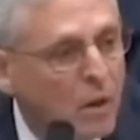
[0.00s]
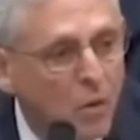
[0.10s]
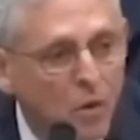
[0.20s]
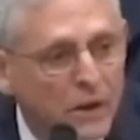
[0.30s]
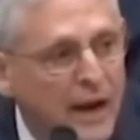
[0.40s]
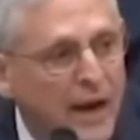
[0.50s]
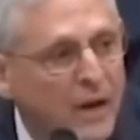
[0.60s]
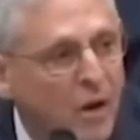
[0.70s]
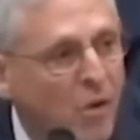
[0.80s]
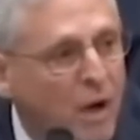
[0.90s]
No one that
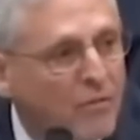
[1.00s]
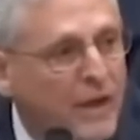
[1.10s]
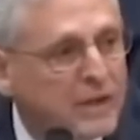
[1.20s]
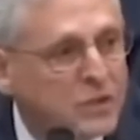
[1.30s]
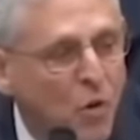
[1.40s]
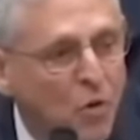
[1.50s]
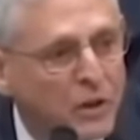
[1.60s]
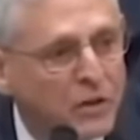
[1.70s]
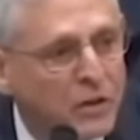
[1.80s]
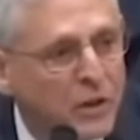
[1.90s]
I know of has
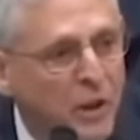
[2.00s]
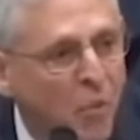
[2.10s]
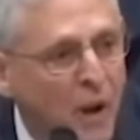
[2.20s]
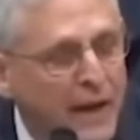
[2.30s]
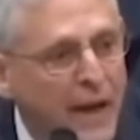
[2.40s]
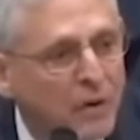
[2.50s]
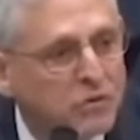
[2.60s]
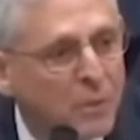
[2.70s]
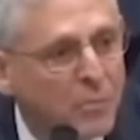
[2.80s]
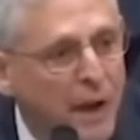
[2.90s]
spoken to the White
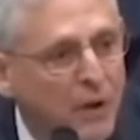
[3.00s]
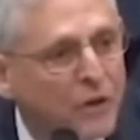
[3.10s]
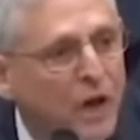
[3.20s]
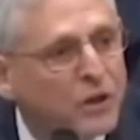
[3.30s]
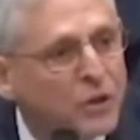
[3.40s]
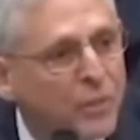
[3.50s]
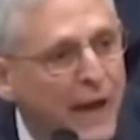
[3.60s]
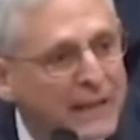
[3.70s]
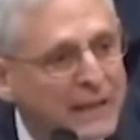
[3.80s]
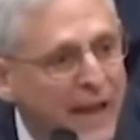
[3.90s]
House about the Hunter
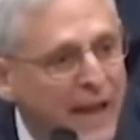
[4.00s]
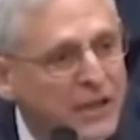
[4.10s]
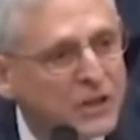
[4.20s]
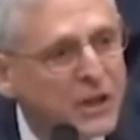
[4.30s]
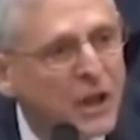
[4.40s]
Biden case.